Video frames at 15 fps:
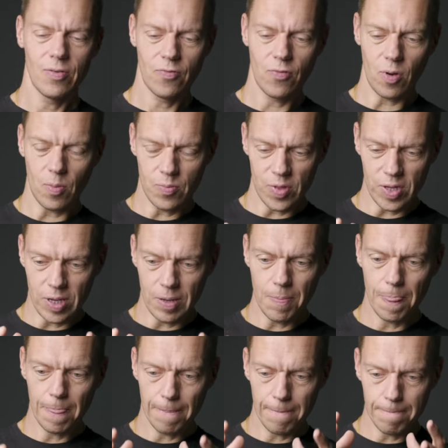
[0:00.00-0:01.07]
from the
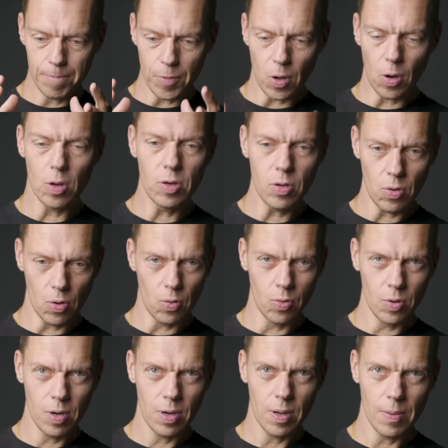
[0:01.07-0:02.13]

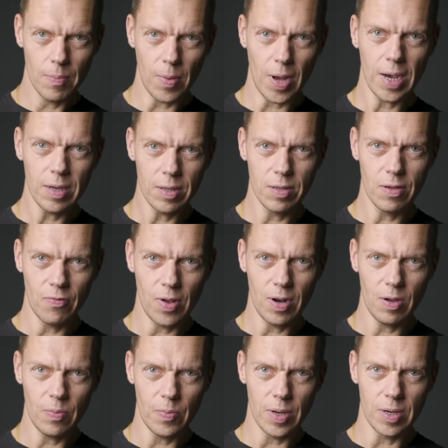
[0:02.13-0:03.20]
unknown market
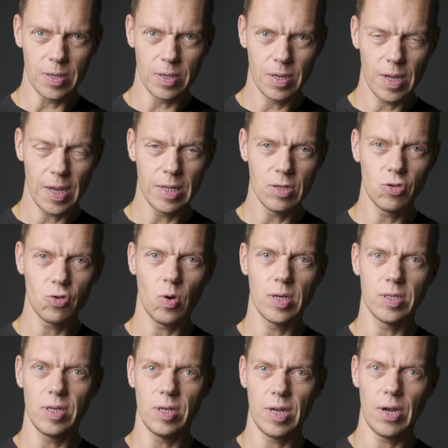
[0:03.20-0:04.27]
development into
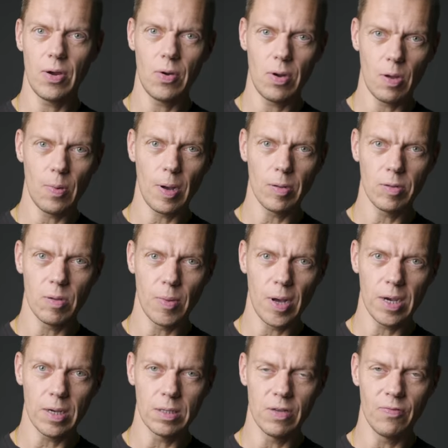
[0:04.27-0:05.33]
a scenario about the
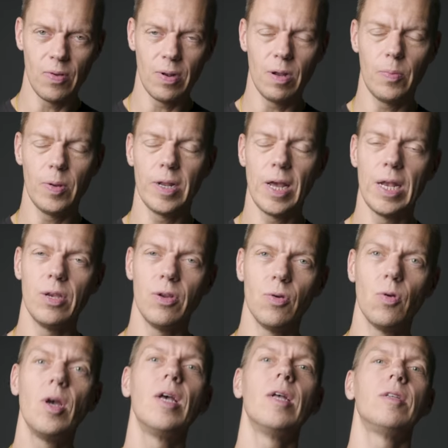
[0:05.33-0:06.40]
market development, and
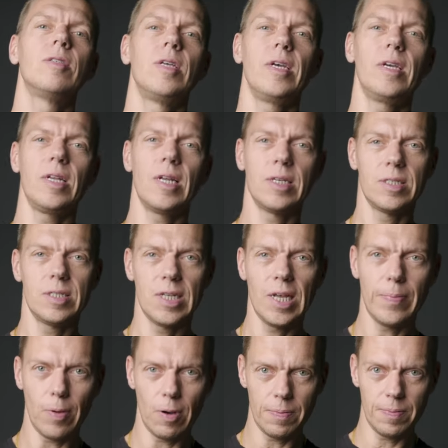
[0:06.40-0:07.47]
you take it a
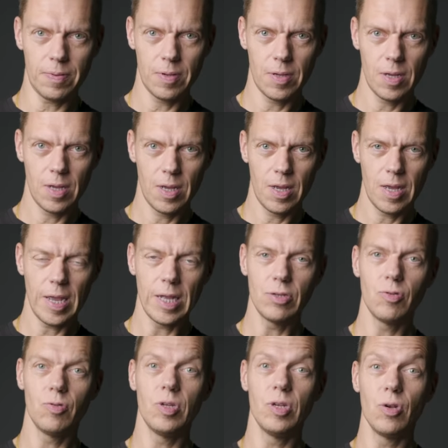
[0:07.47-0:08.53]
step up
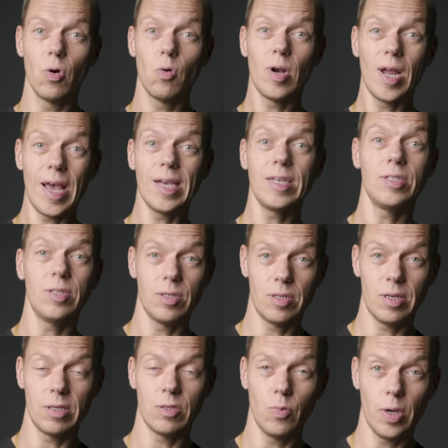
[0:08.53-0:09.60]
into the known
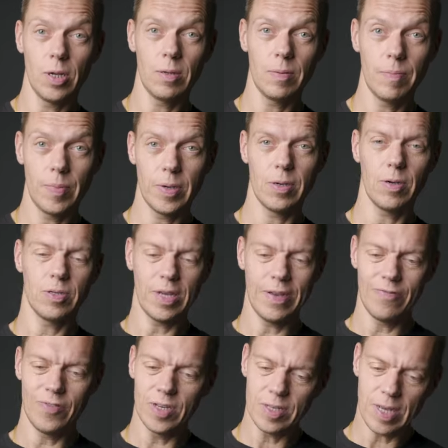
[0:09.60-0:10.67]
actions as well. Because
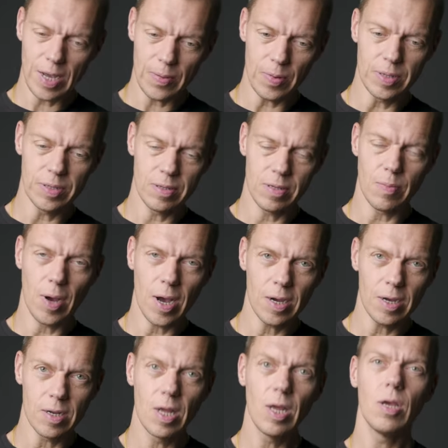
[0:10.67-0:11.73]
if this happens in the
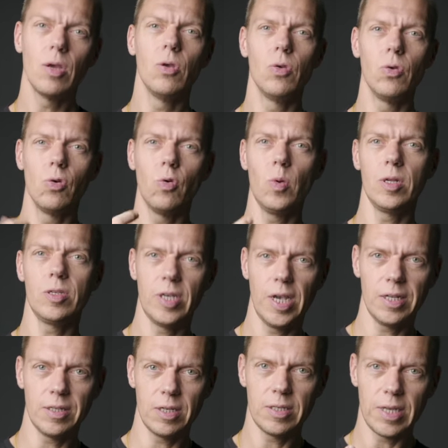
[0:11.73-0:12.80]
market, you will
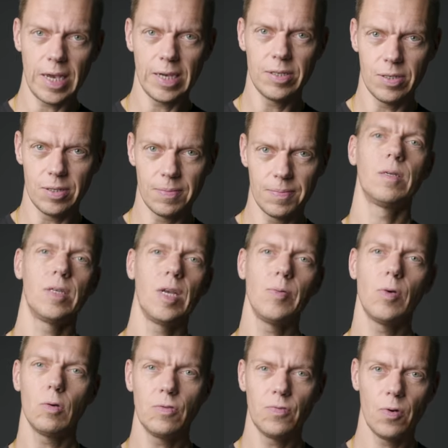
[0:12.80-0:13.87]
take this action. Same
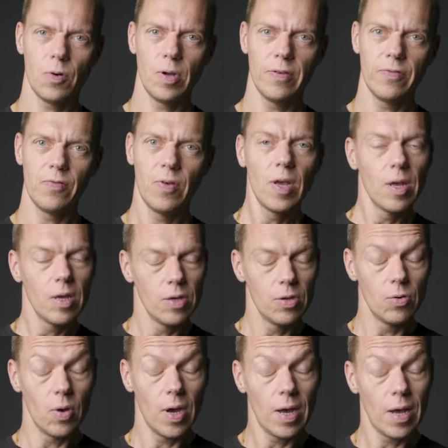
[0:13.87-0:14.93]
goes for if
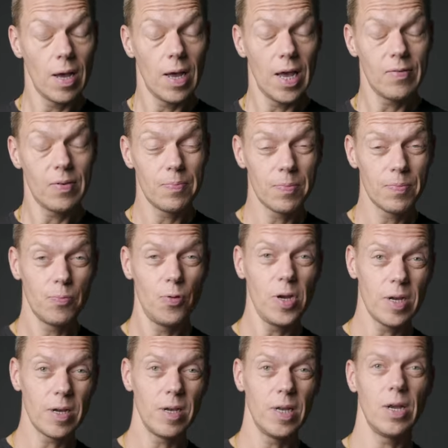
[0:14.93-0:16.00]
you have a
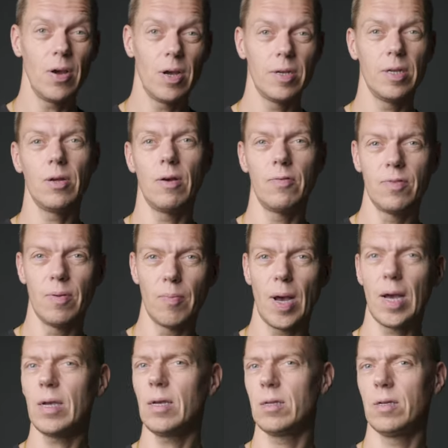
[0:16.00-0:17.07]
pretty clear idea of the
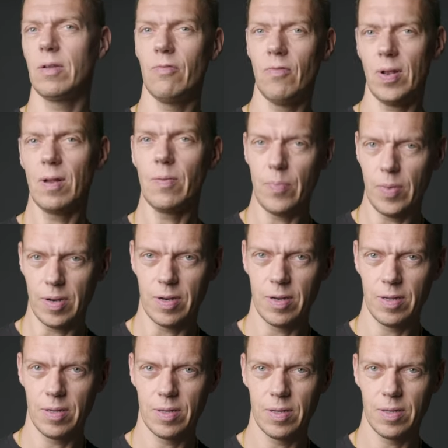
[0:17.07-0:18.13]
market
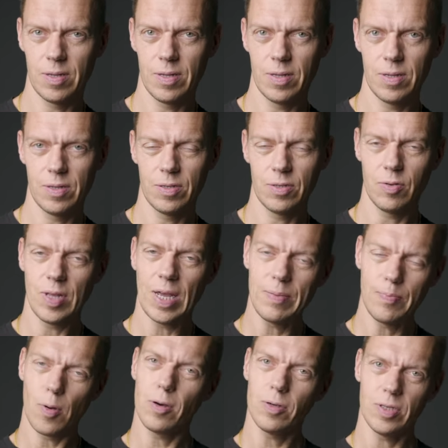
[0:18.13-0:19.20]
development. So
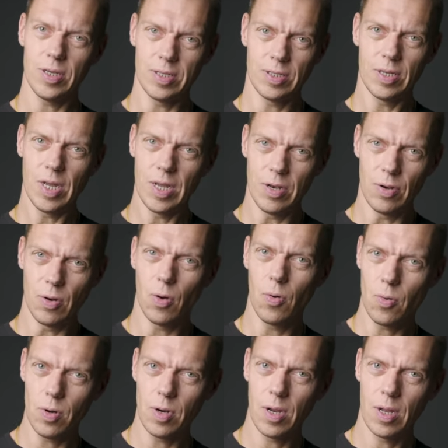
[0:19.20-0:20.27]
that box is
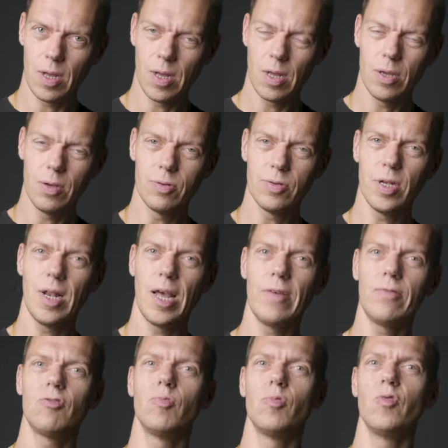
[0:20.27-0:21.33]
known. You still
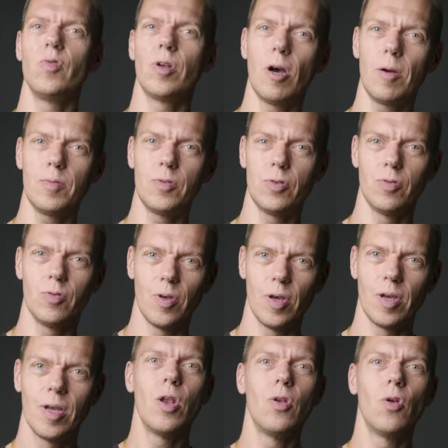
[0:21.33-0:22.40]
have to move it up to
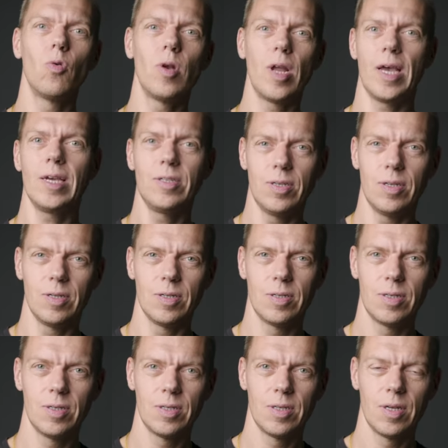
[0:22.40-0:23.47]
the known
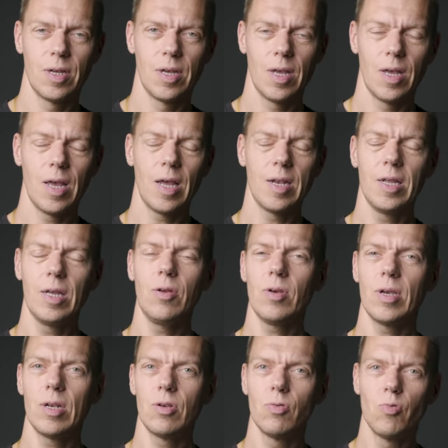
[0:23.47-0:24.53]
actions. And here you
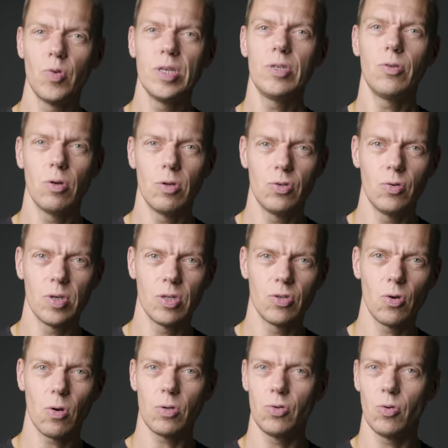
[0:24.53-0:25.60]
can do research. You can
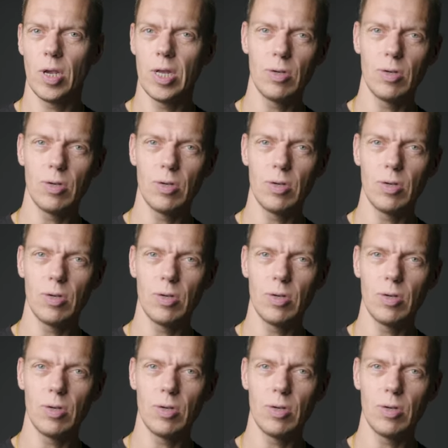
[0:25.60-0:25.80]
talk to your